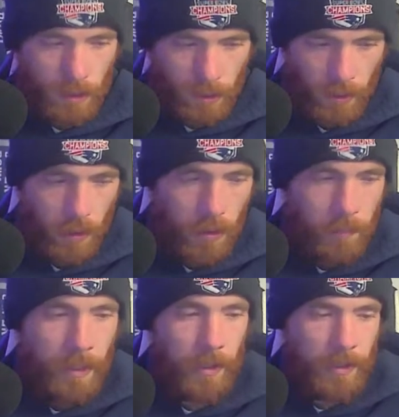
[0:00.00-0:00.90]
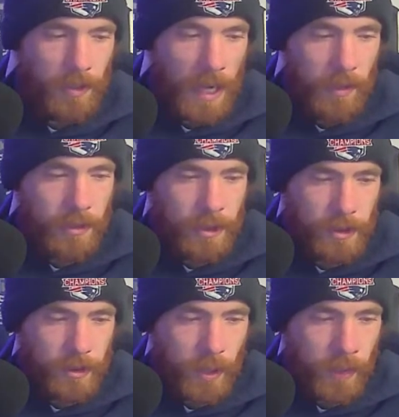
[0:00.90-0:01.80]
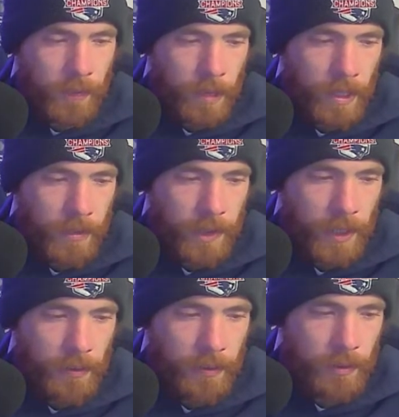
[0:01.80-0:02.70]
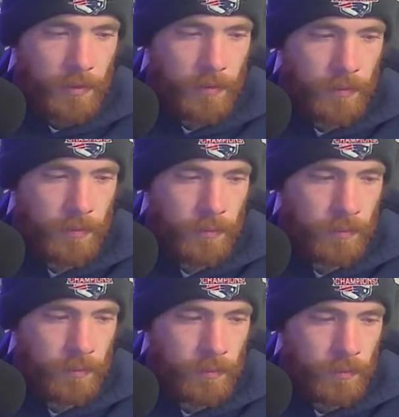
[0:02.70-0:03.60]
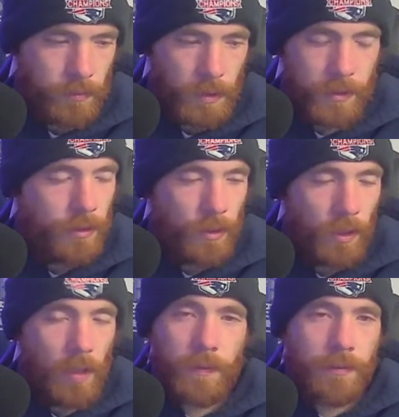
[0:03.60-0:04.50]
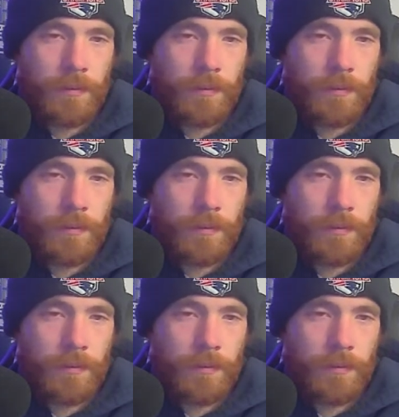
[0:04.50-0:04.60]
$1 million is enough for my integrity. Isn't enough.